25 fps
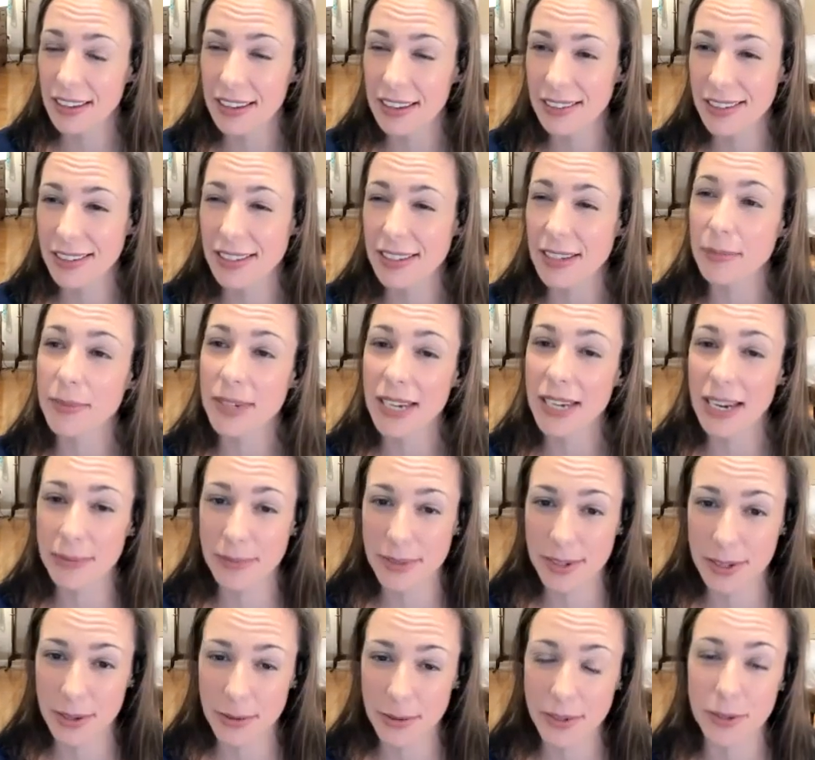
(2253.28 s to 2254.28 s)

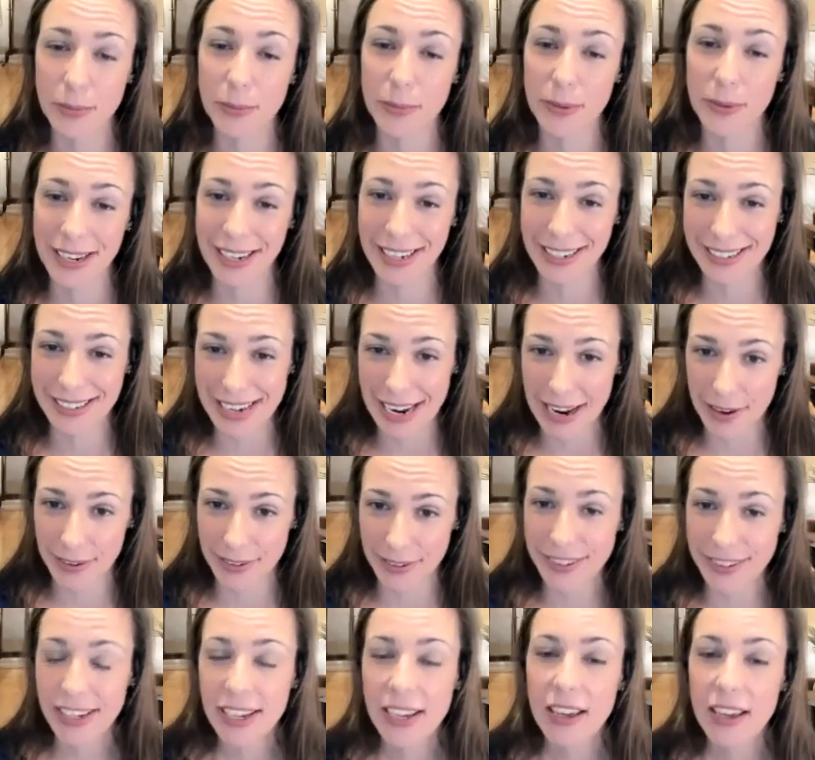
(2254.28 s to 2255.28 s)
sometimes those are breaking
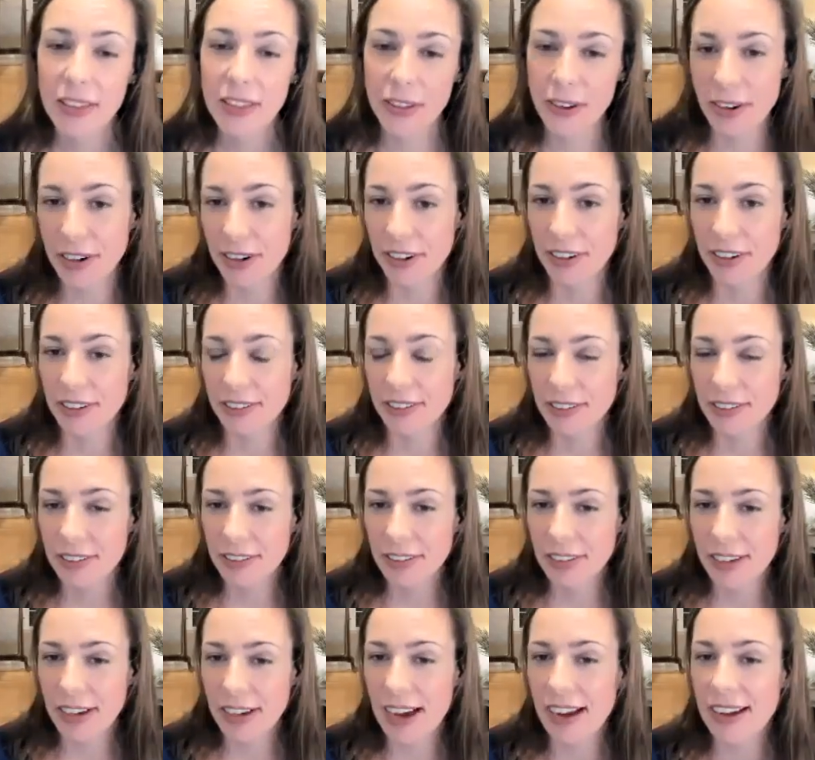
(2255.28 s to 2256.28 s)
down.
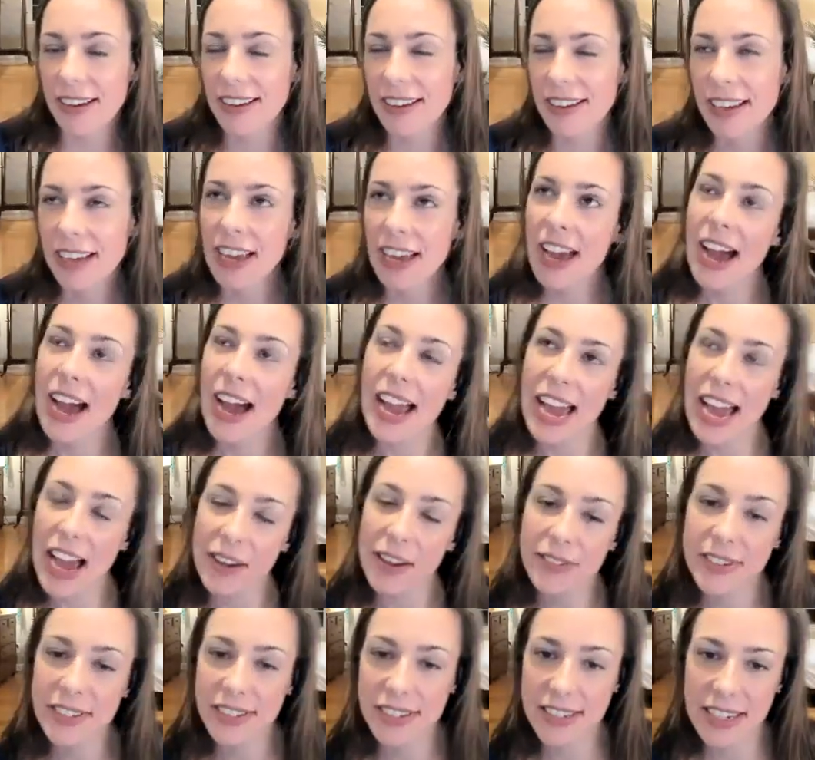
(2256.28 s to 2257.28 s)
I
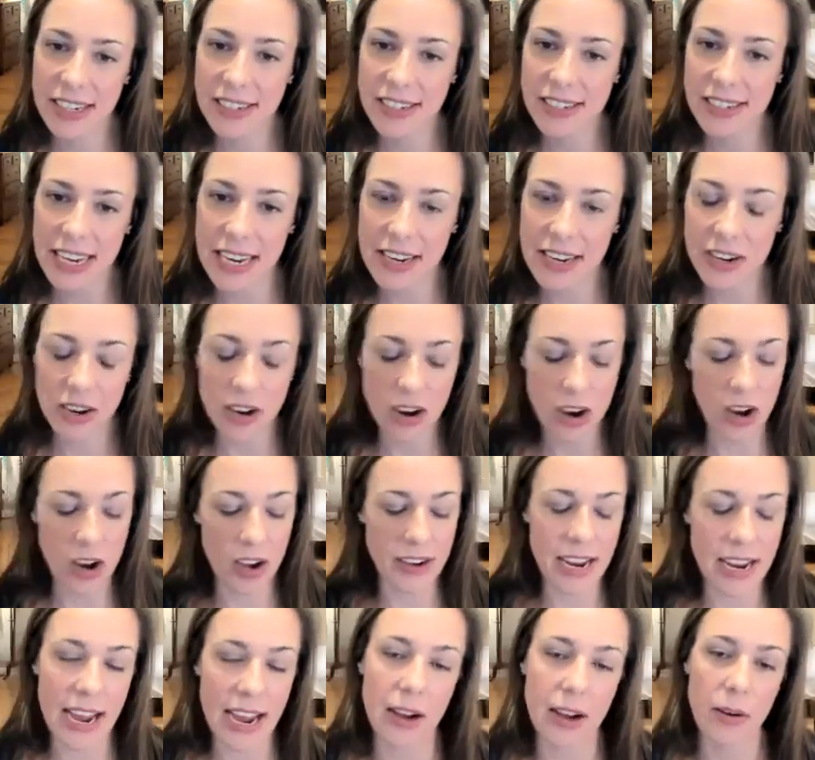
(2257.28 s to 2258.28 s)
haven't seen data on
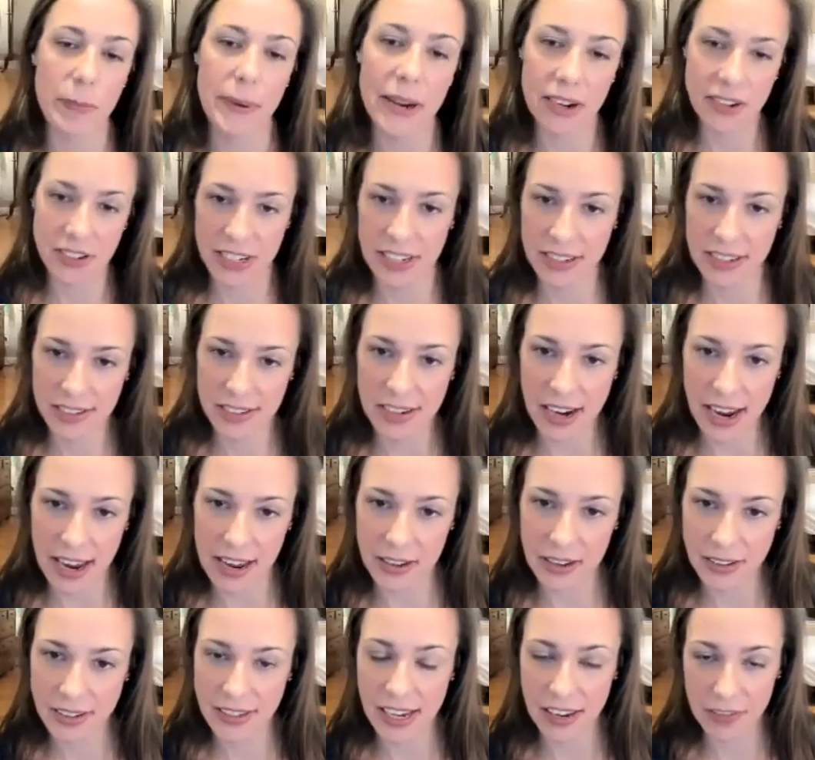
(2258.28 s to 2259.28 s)
how parenting
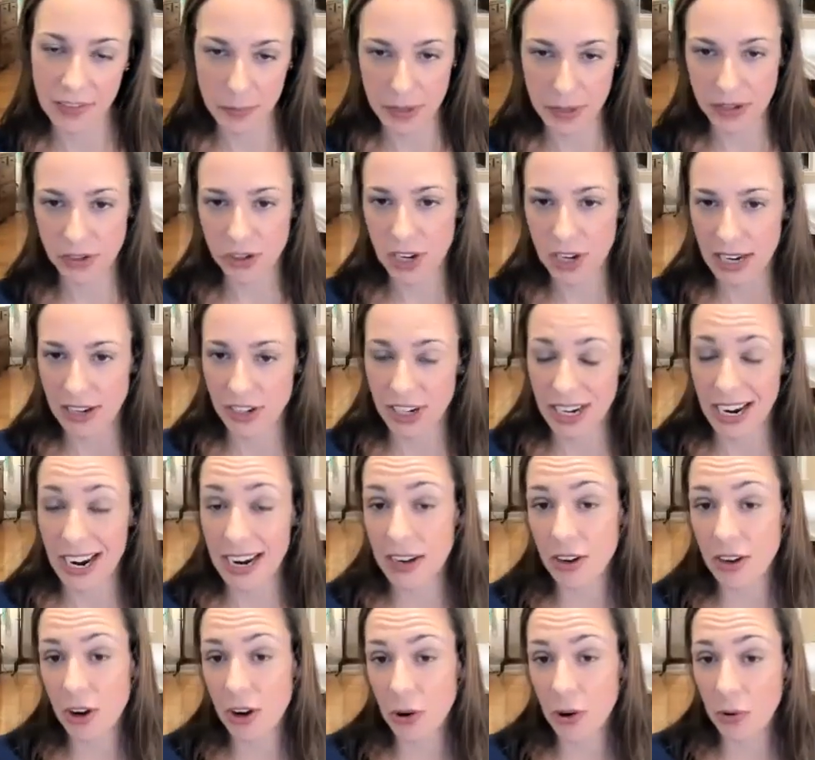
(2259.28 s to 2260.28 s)
styles have been changing. I
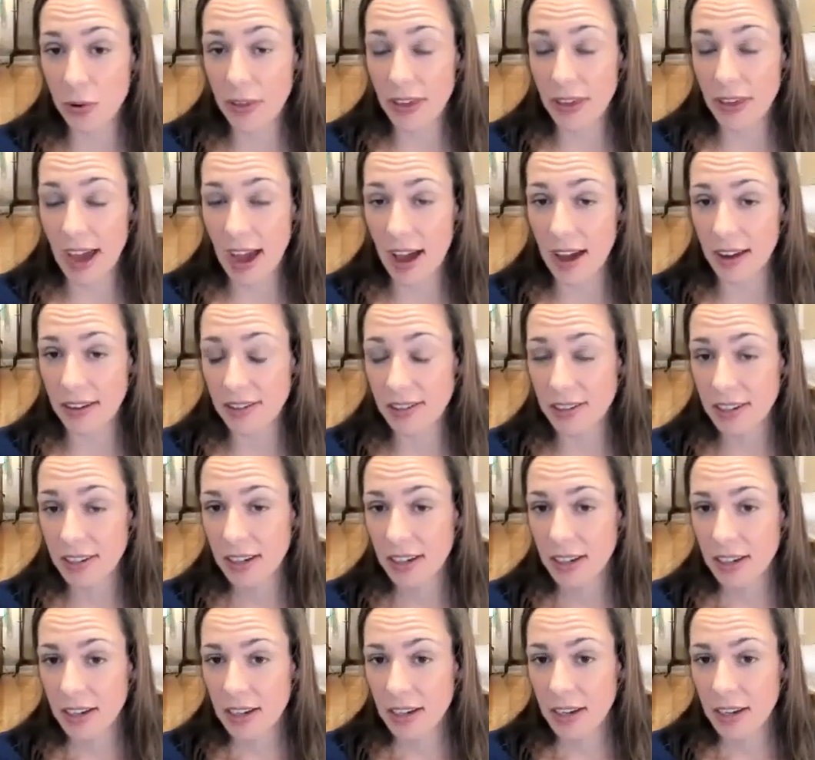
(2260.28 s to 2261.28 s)
know that
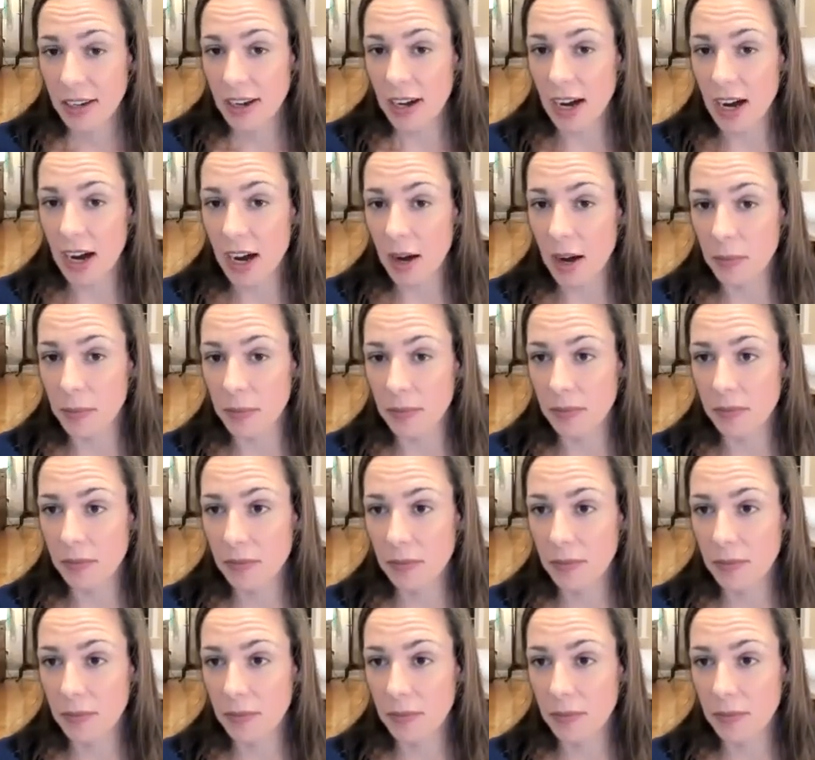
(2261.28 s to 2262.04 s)
I